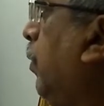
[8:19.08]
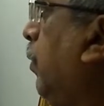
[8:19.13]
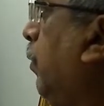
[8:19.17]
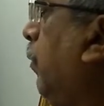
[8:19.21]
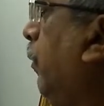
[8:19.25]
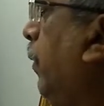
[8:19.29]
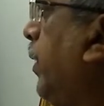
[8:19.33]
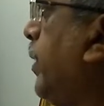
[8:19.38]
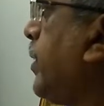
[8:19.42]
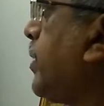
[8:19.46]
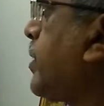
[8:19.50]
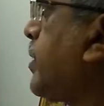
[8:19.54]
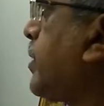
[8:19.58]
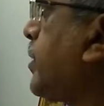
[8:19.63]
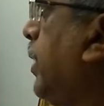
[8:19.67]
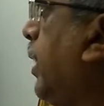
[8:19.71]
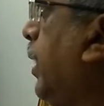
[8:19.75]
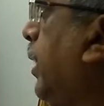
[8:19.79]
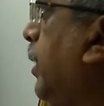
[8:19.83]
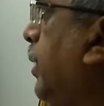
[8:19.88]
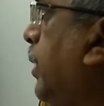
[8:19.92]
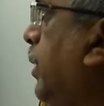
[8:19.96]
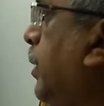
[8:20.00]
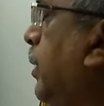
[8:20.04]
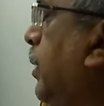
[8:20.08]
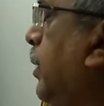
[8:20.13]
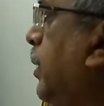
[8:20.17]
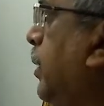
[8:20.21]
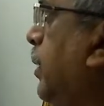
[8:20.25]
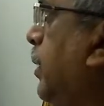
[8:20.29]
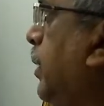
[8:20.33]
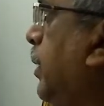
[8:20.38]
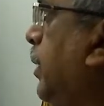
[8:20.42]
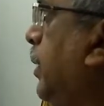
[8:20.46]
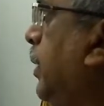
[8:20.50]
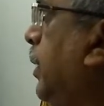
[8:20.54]
when Sun
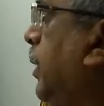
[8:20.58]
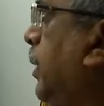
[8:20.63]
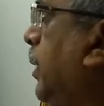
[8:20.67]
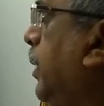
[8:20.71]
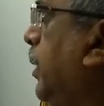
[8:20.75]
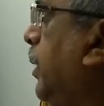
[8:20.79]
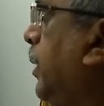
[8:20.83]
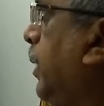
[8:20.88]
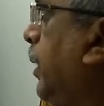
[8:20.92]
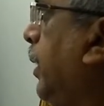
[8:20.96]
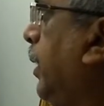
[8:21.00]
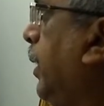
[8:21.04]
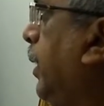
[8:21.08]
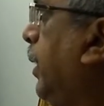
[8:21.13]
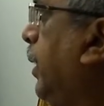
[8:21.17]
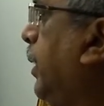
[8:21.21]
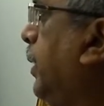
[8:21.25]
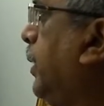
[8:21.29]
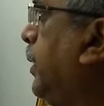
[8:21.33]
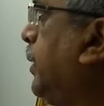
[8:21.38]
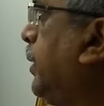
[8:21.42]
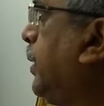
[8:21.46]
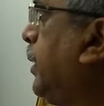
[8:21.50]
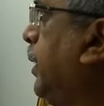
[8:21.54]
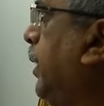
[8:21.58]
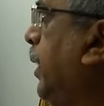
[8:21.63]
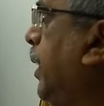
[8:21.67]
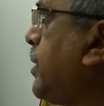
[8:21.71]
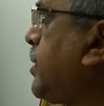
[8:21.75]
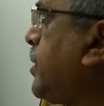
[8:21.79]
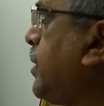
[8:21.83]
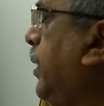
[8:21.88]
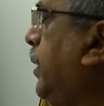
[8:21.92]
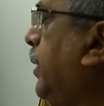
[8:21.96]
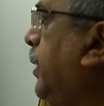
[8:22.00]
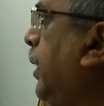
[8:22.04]
is the
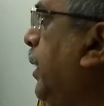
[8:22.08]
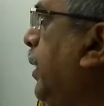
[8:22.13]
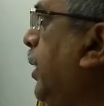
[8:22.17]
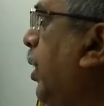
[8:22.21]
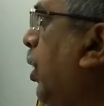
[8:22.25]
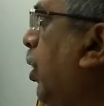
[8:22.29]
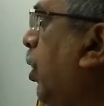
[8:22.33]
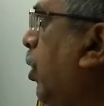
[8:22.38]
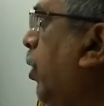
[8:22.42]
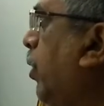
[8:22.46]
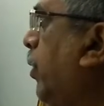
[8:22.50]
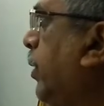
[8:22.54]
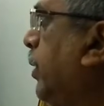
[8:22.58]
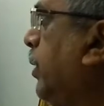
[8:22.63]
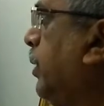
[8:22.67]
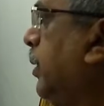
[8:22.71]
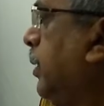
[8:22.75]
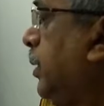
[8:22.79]
ascendant lord,